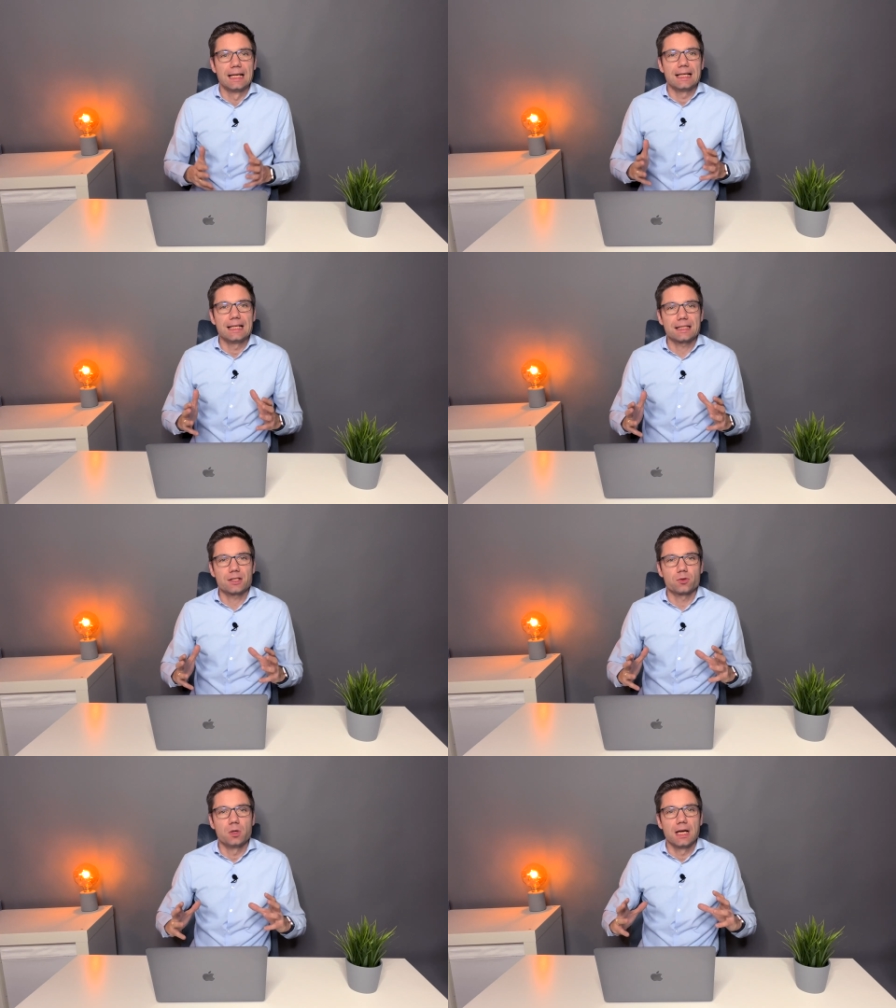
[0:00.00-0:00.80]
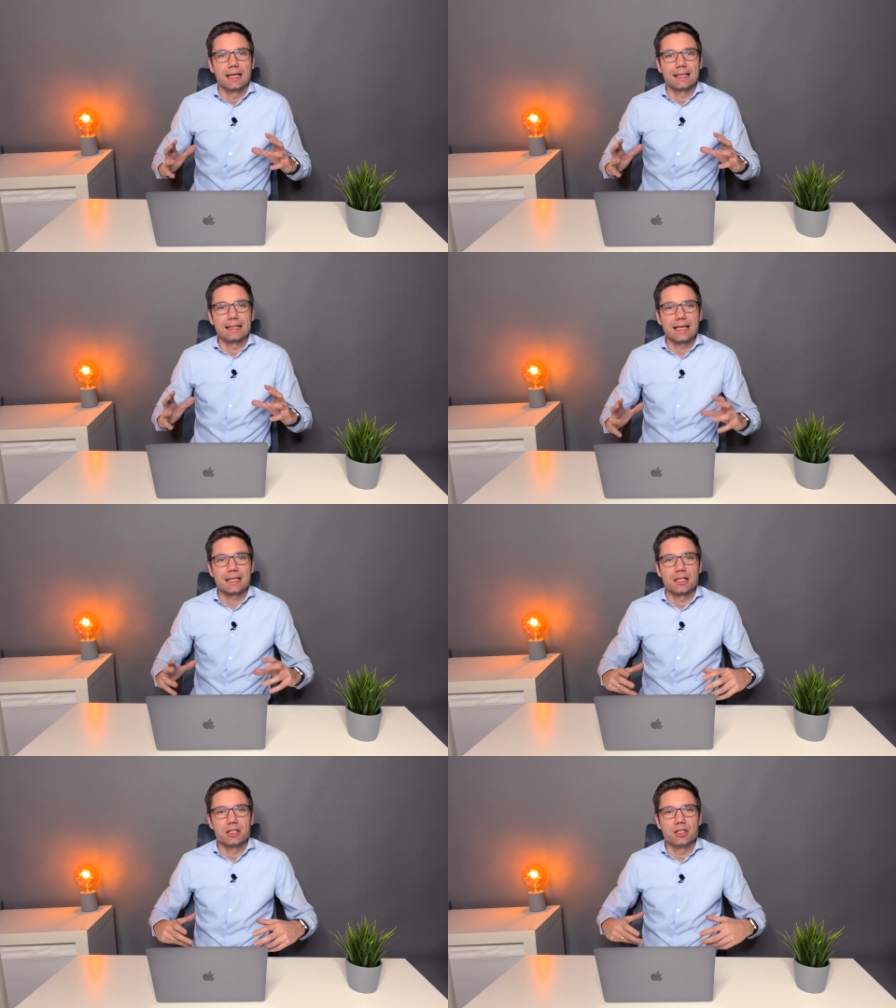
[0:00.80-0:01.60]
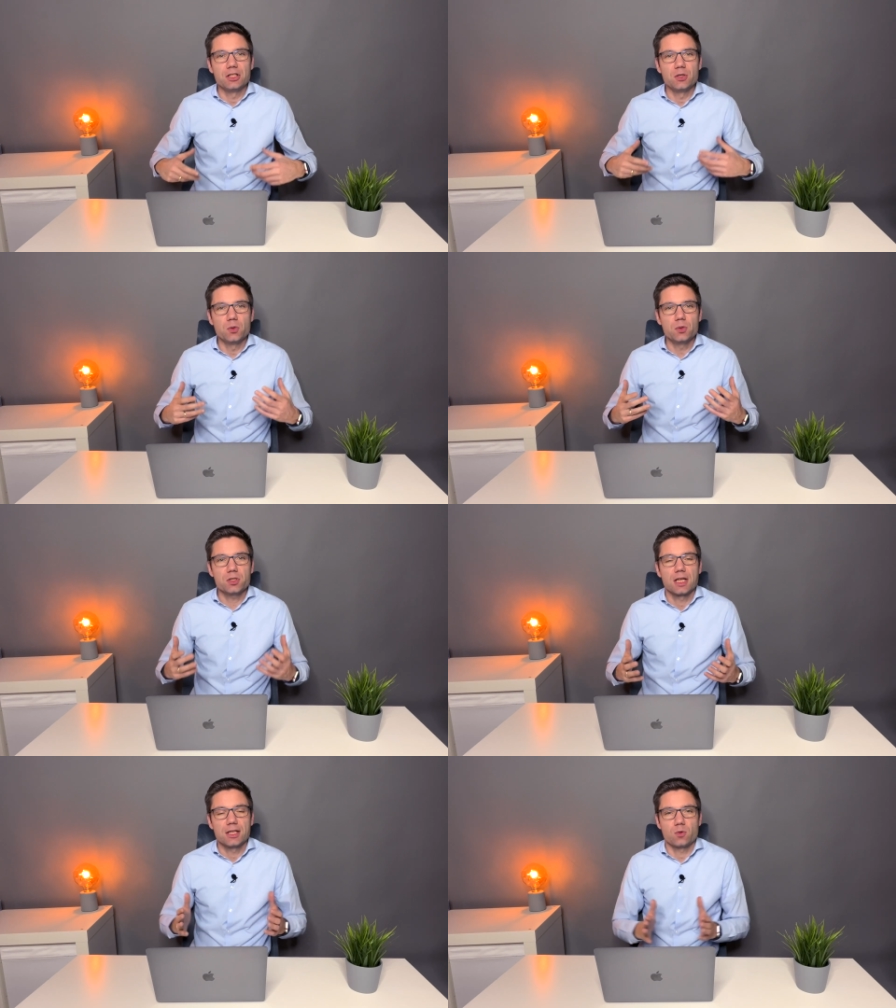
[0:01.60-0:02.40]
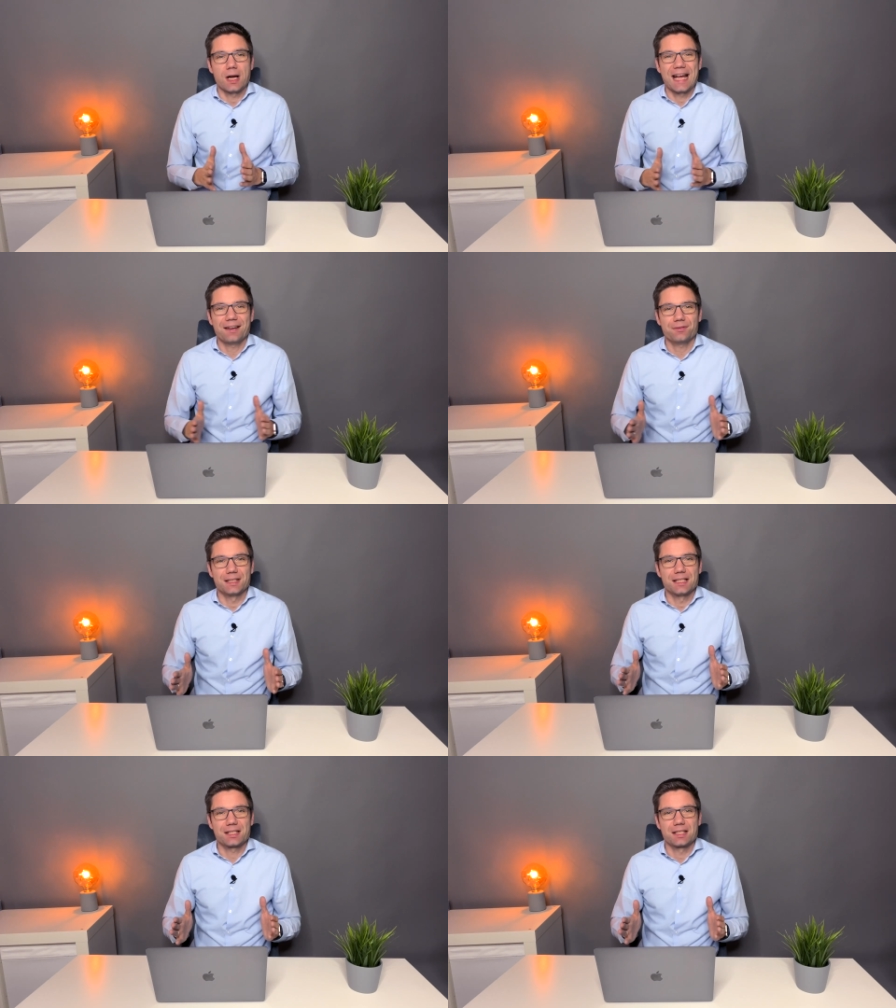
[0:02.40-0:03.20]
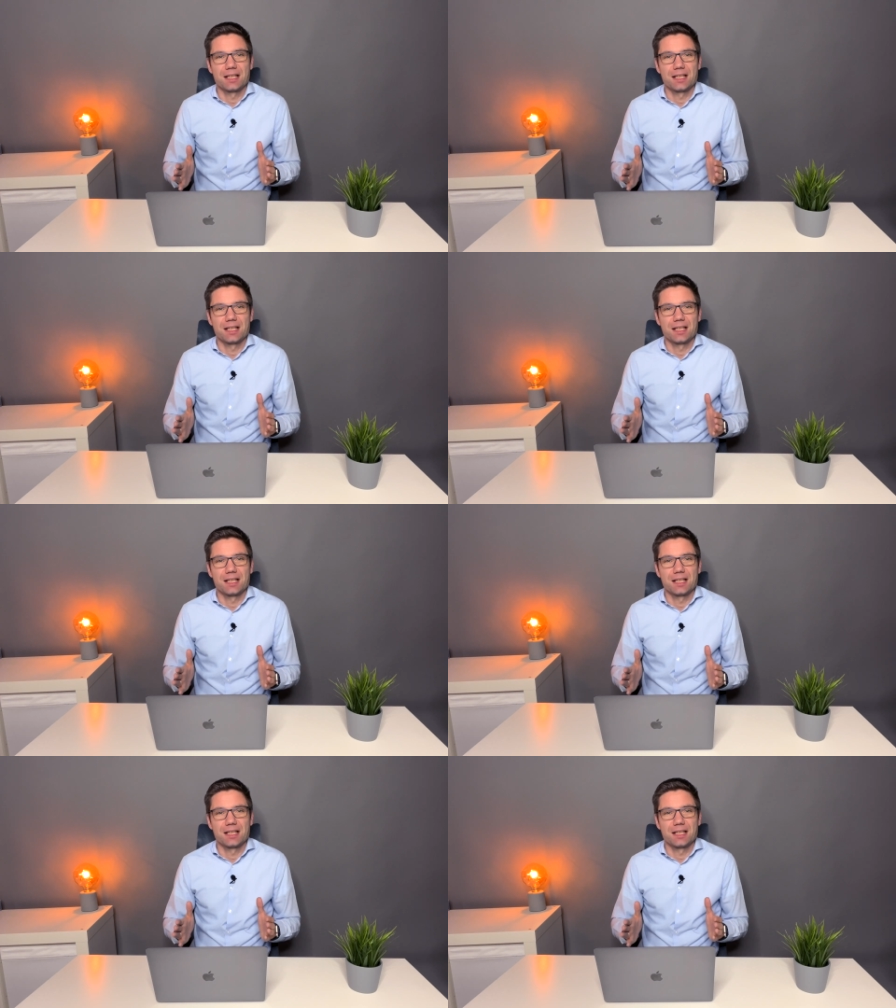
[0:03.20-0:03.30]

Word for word: is to get used to have this